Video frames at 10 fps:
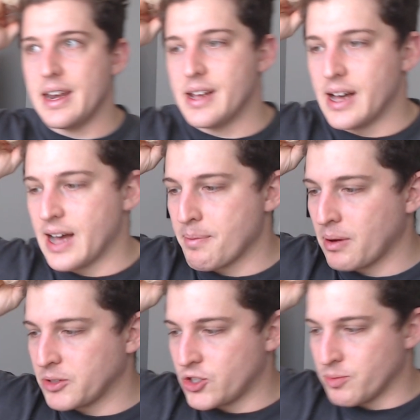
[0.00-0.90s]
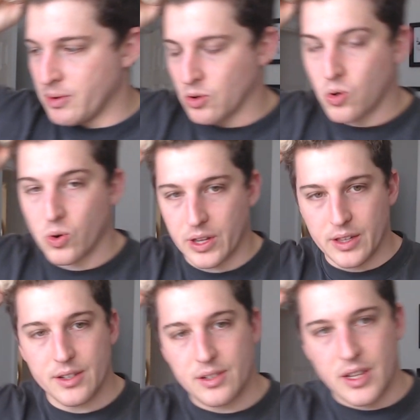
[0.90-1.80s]
I probably should be recording
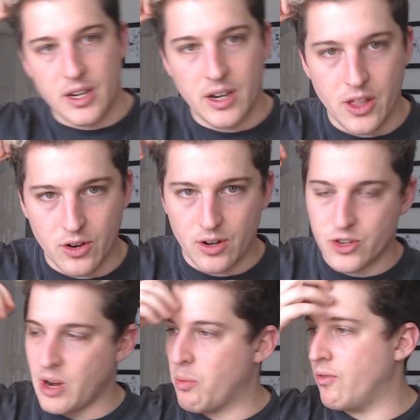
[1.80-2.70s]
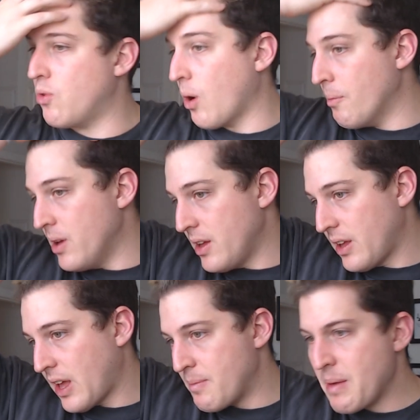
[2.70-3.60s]
this in another shape or form.
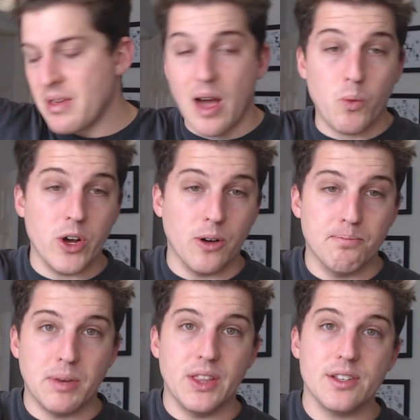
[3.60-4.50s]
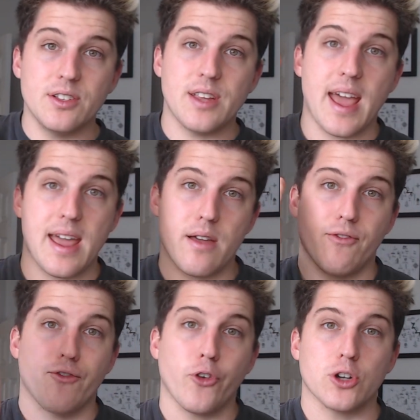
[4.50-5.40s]
And maybe I will, but this is a
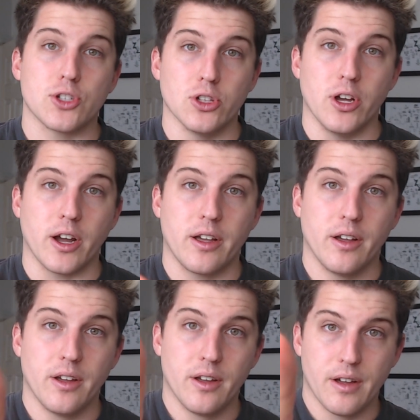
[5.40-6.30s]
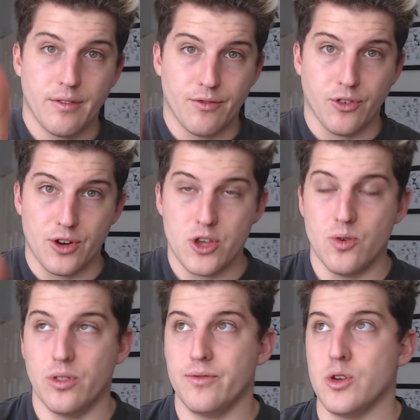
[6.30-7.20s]
first look for you,
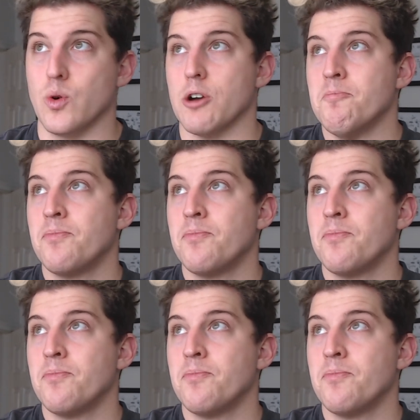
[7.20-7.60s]
the viewer.